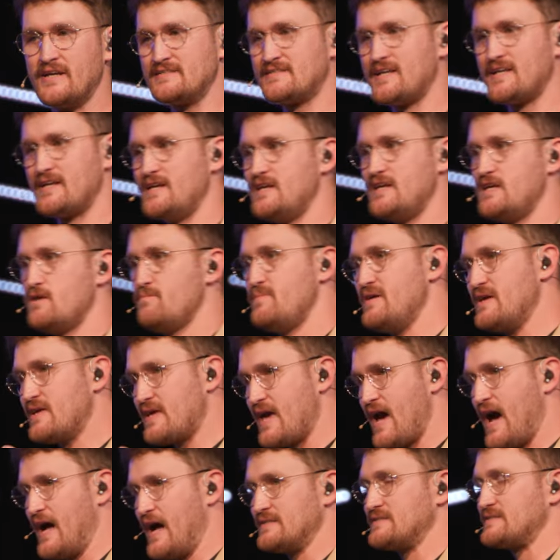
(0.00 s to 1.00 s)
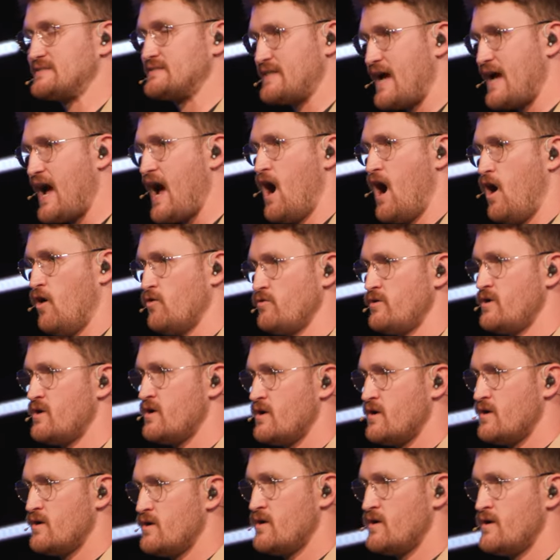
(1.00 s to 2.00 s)
that need to be cast down,
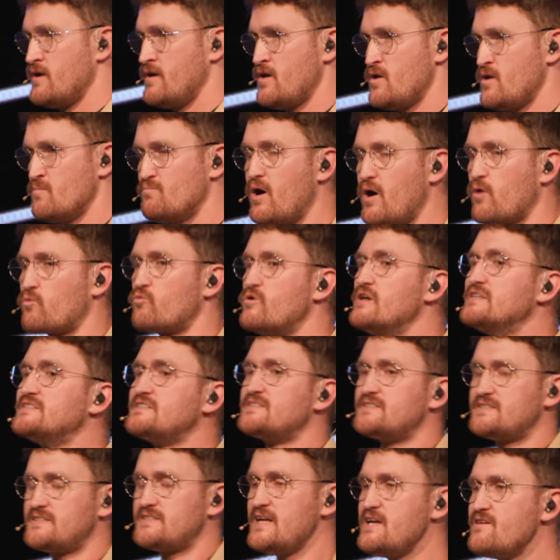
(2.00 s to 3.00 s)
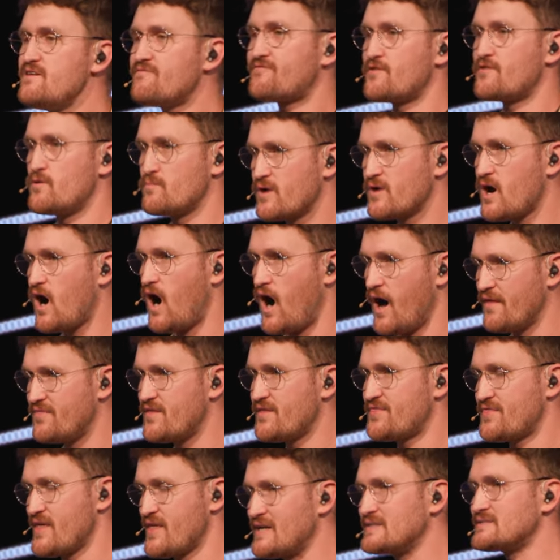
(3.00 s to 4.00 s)
but receive from God the
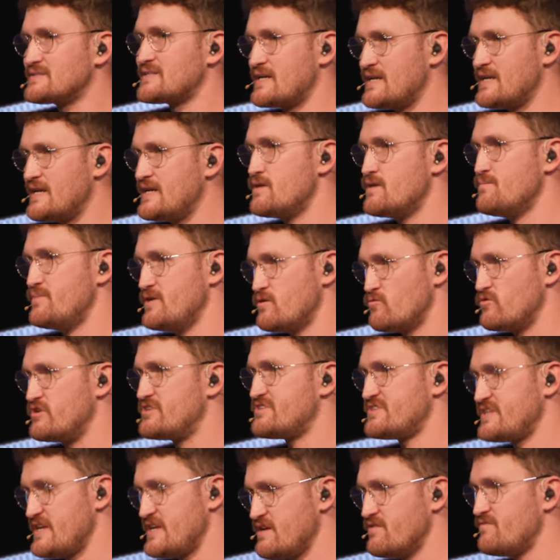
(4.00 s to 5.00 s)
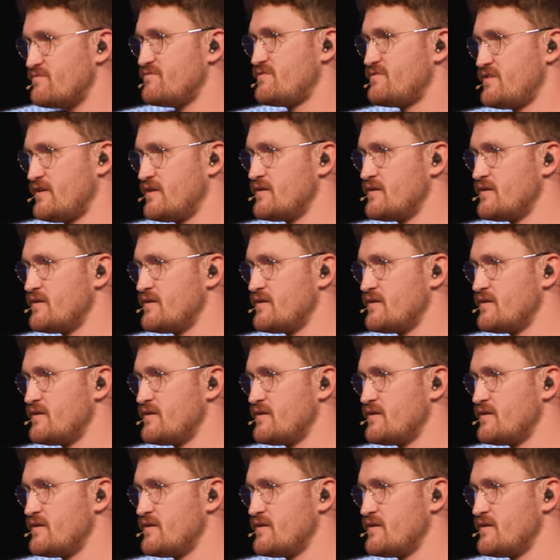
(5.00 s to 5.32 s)
things that need to be received.